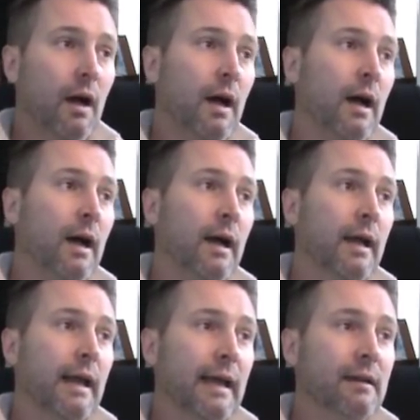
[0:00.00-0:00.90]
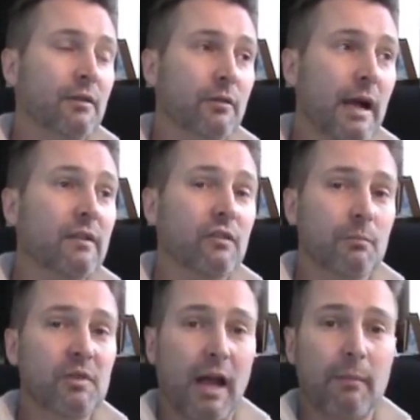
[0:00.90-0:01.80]
and you got
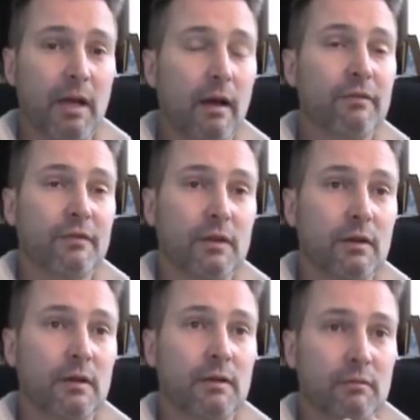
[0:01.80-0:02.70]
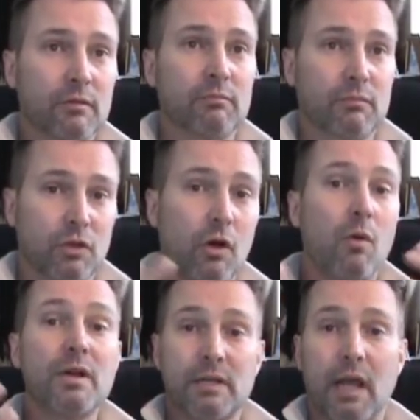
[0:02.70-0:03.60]
some time left to
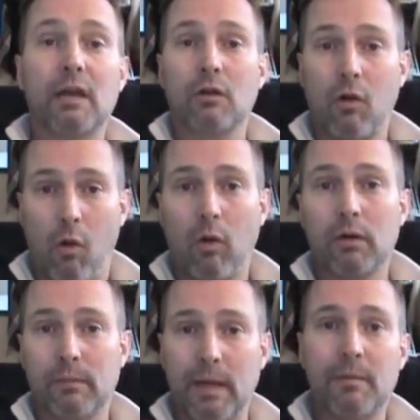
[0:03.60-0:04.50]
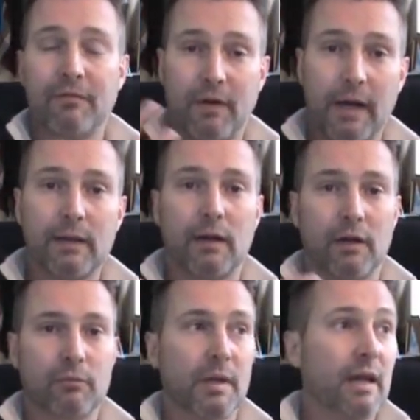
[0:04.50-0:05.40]
go and date and court and maybe find a
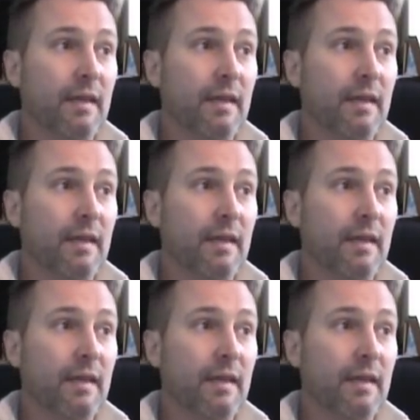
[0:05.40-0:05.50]
husband,